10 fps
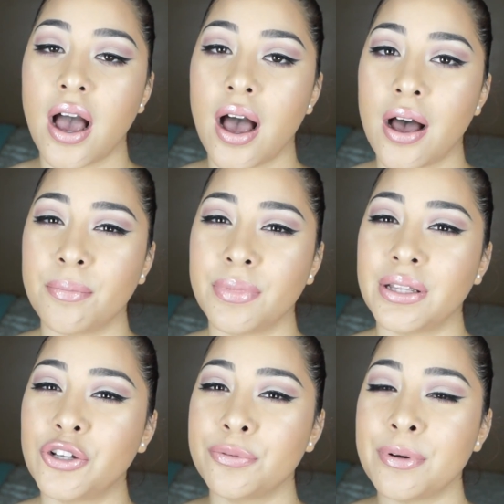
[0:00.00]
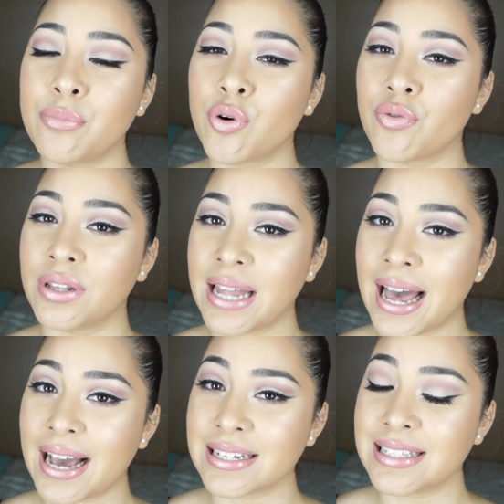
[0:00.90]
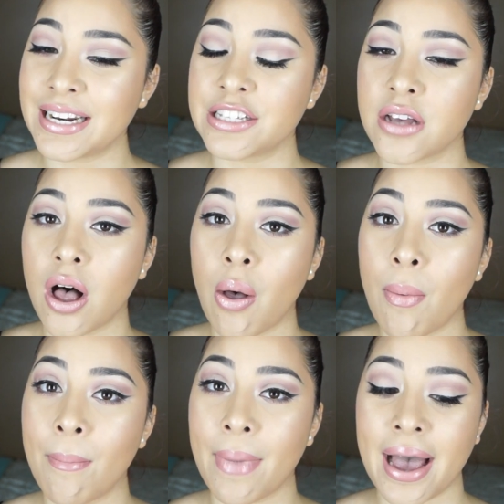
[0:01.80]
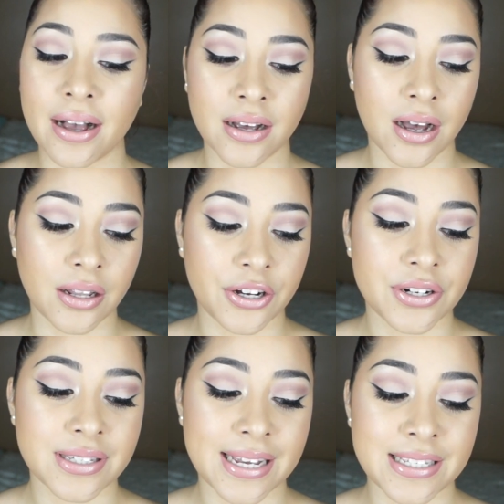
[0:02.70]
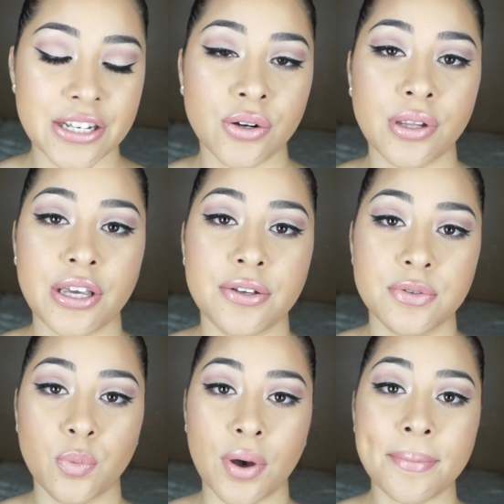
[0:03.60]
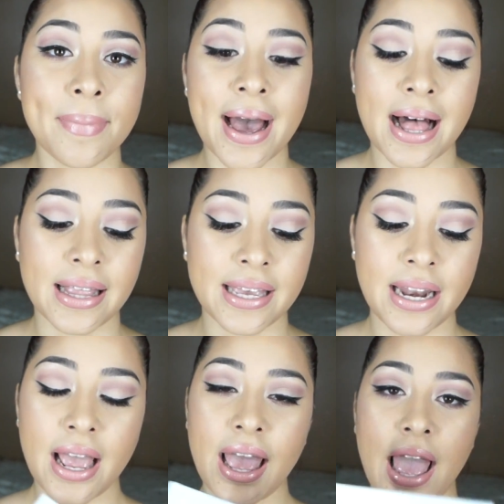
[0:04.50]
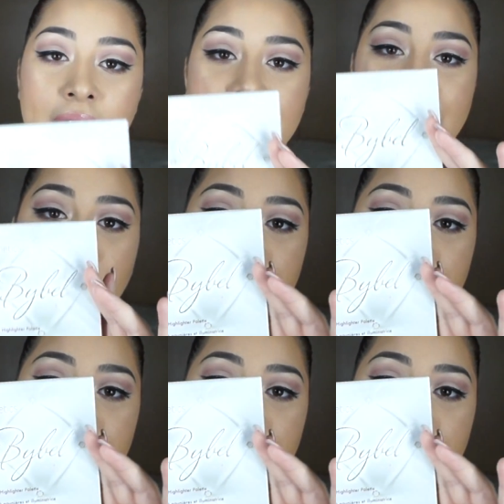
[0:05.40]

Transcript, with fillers: Um, a little bit more relaxed, and it's all matte colors. I did only use one palette, and that